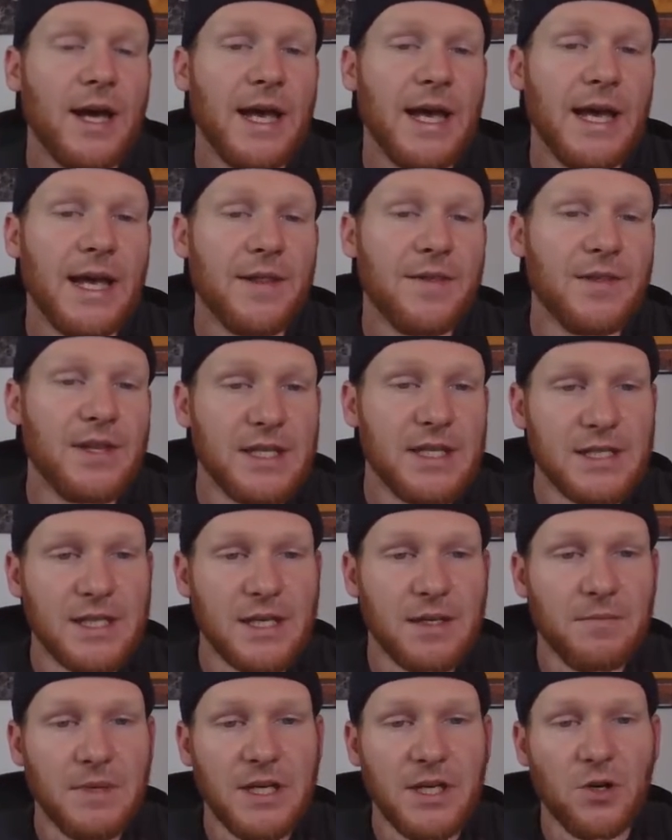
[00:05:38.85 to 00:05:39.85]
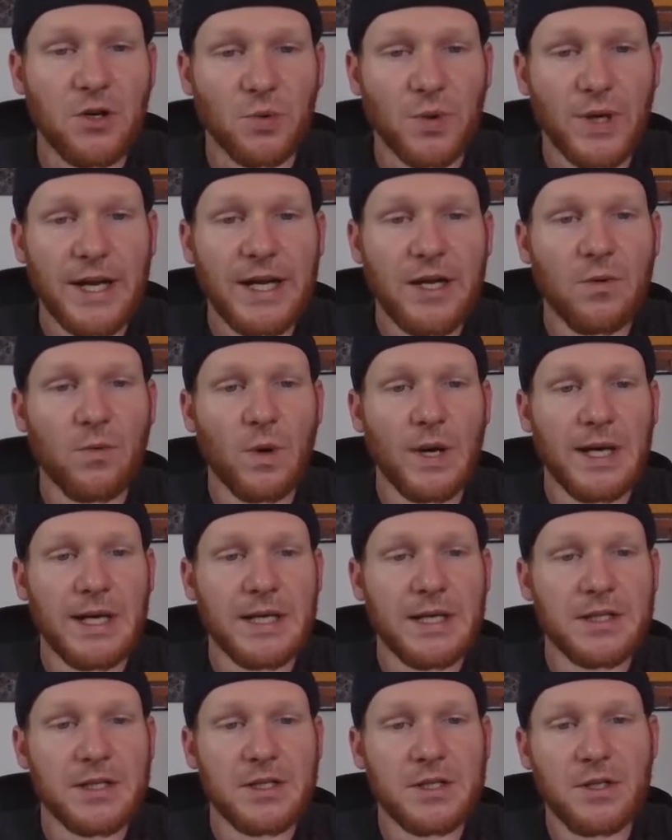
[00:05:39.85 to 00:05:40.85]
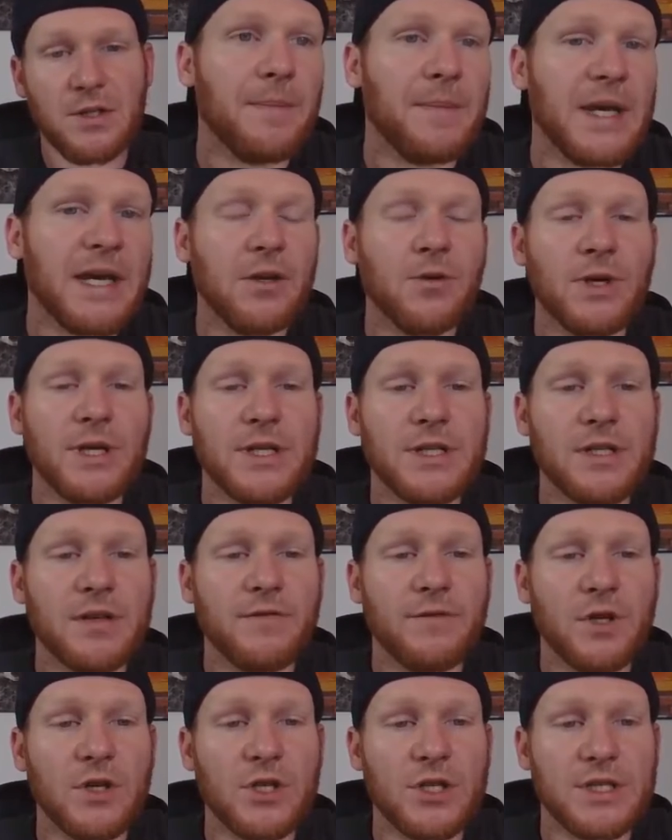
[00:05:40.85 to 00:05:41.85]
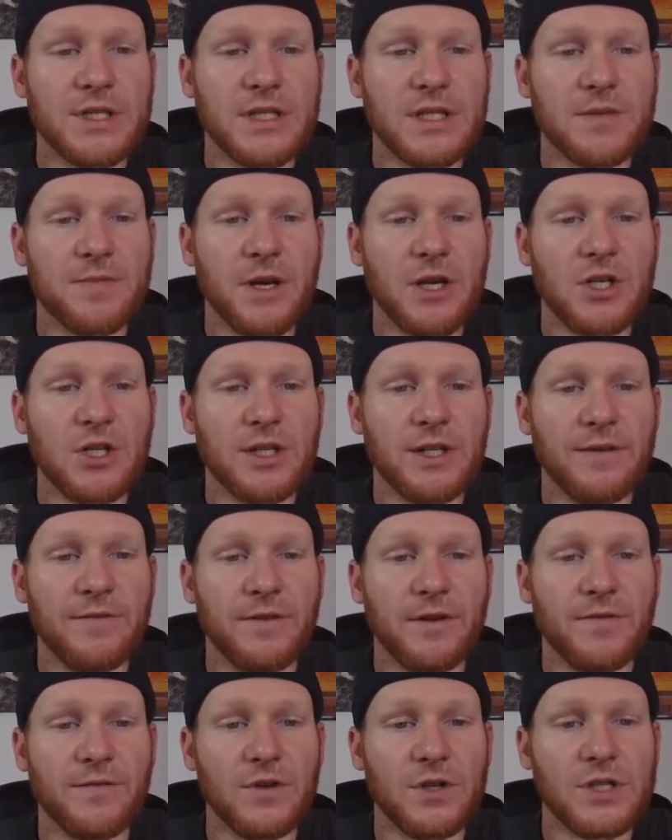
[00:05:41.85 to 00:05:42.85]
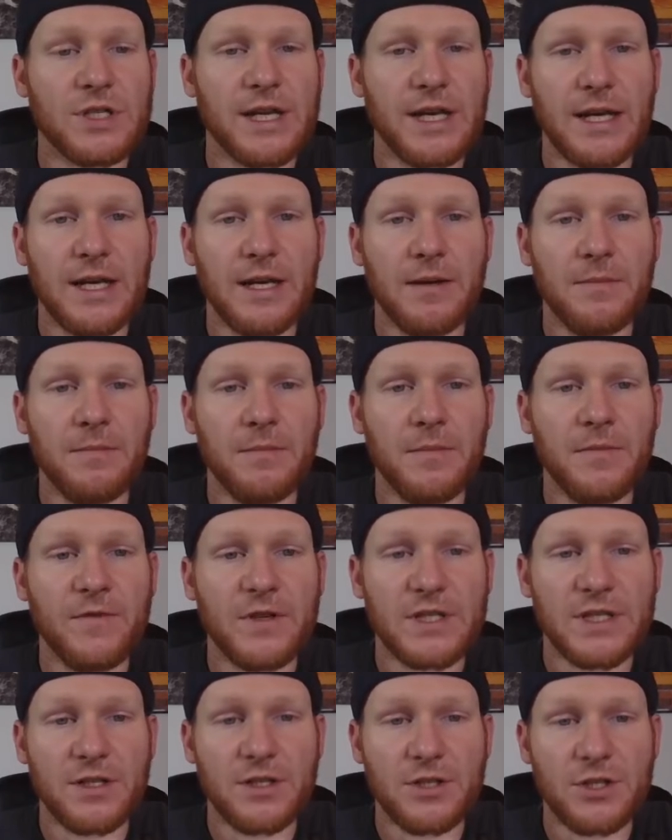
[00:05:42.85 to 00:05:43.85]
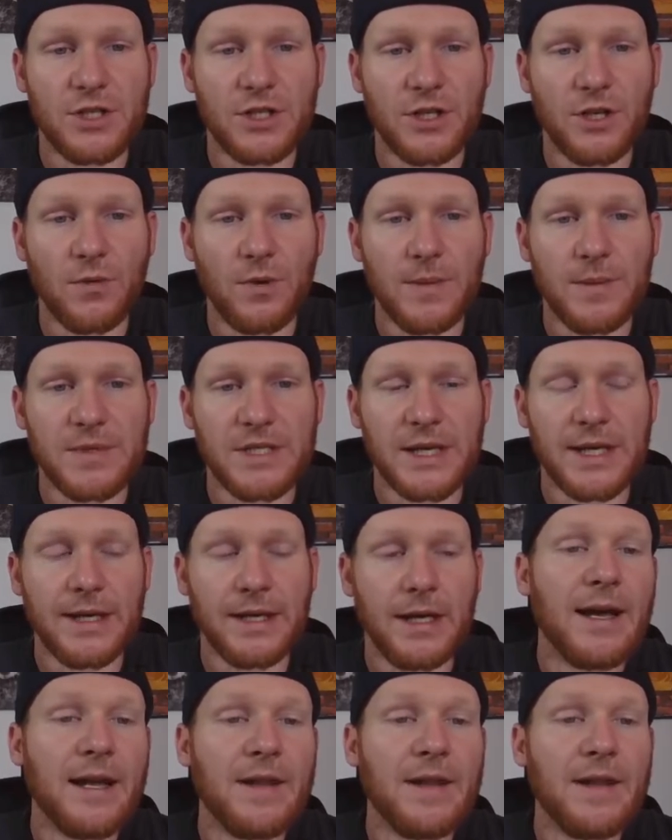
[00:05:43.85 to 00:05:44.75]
and these can be great ways to increase conversions, especially for first-time visitors to your website.